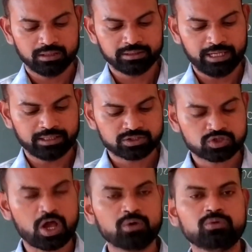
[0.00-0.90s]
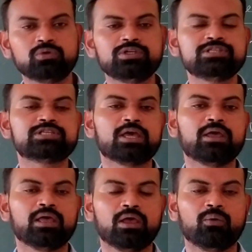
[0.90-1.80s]
Then Tagore is
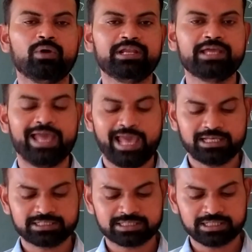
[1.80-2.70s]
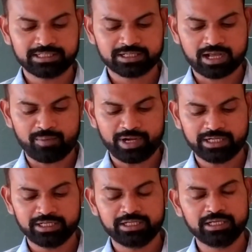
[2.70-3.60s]
a very excellent
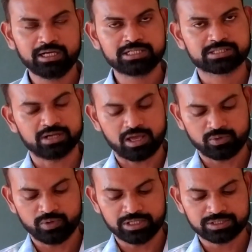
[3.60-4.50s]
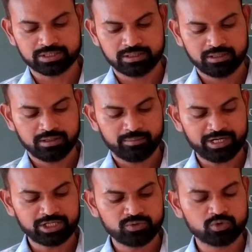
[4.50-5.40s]
command in English language,
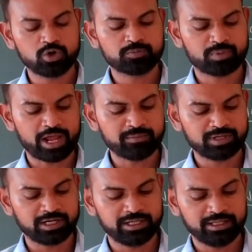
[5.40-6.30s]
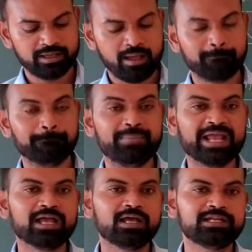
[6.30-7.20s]
but he wrote primarily
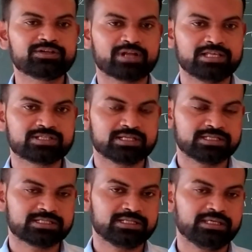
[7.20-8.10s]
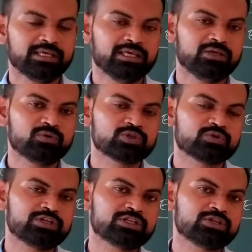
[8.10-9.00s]
Bengali tri-specific. He
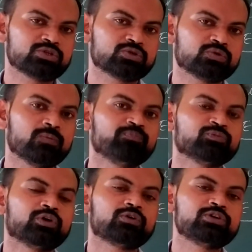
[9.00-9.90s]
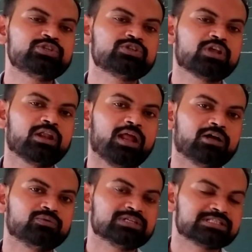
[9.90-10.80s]
was written to regional
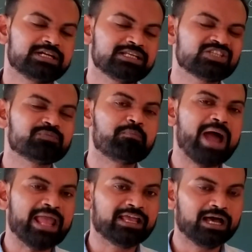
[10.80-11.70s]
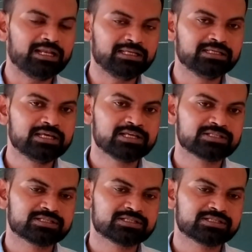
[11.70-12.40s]
language, that is Bengali.